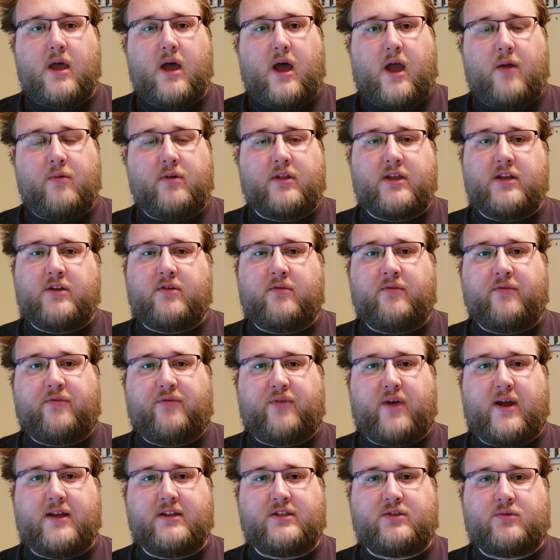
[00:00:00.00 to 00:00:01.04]
I really don't
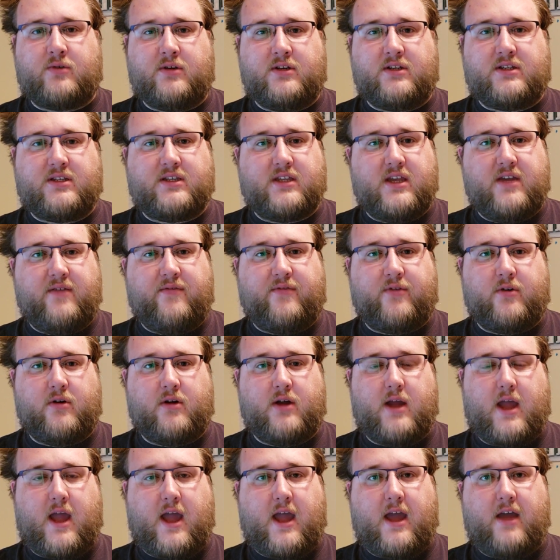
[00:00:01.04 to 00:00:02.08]
find
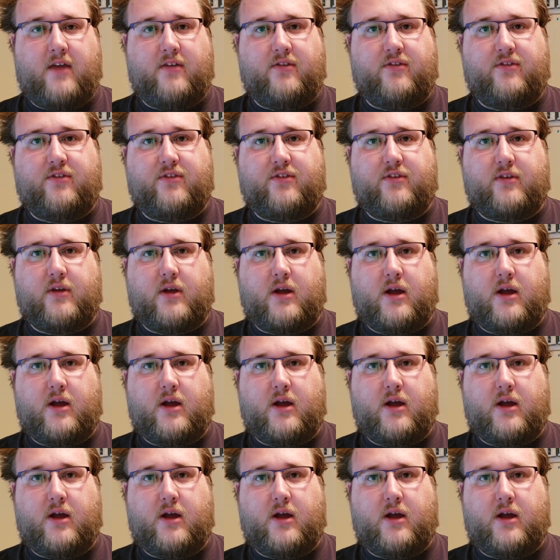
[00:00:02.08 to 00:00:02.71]
Screenslaver as